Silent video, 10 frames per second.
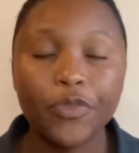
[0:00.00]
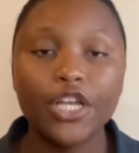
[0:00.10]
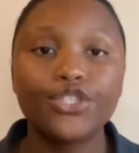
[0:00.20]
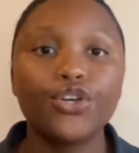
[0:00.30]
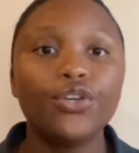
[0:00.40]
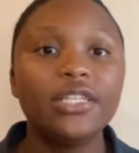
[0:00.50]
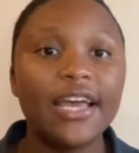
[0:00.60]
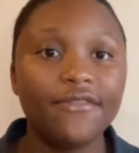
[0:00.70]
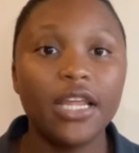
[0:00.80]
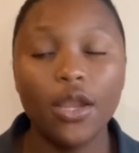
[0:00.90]
So you
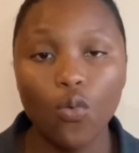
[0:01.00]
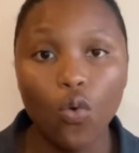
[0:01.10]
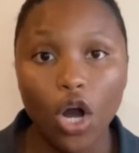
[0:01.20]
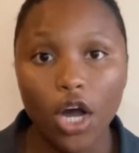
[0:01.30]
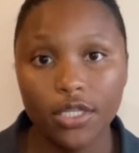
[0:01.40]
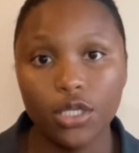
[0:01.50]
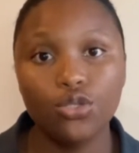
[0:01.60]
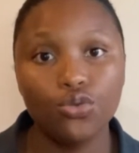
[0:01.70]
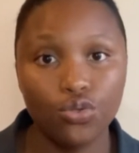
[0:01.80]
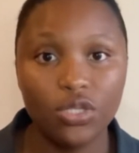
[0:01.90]
definitely want
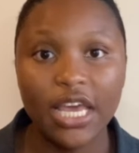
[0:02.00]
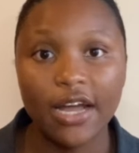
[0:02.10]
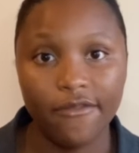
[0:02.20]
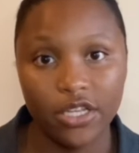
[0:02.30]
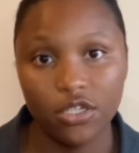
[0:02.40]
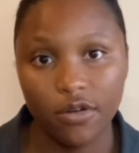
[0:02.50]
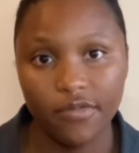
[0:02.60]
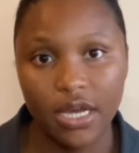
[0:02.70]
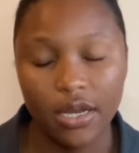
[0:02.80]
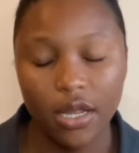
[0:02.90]
to take advantage of that.